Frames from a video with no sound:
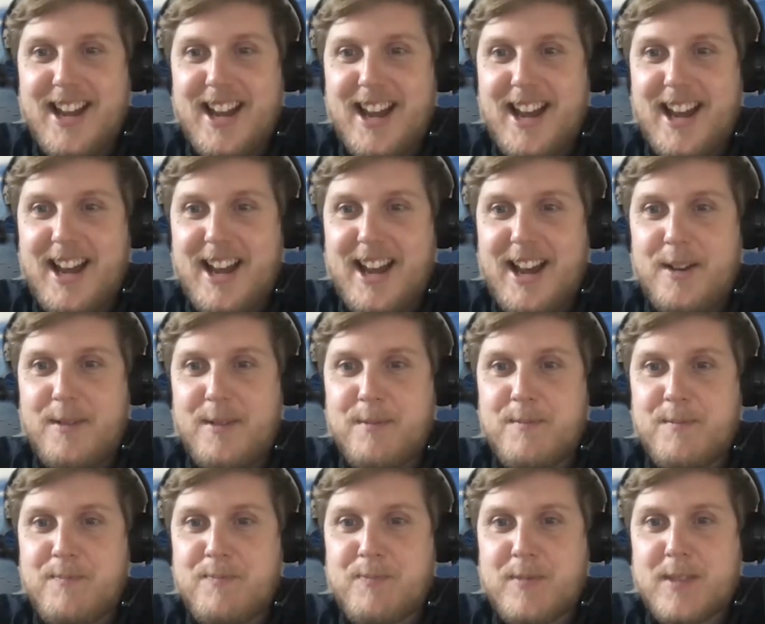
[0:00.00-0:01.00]

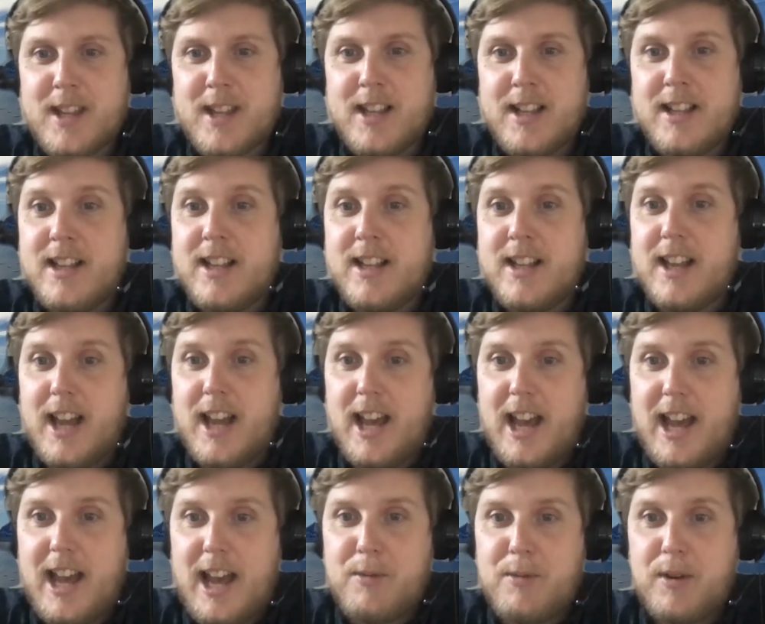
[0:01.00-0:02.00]

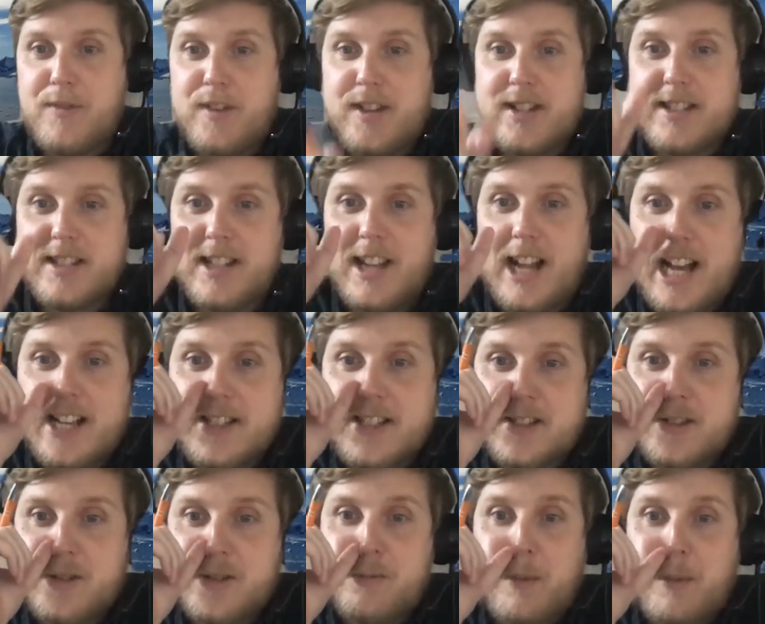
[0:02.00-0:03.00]
Edward Fitzel asks,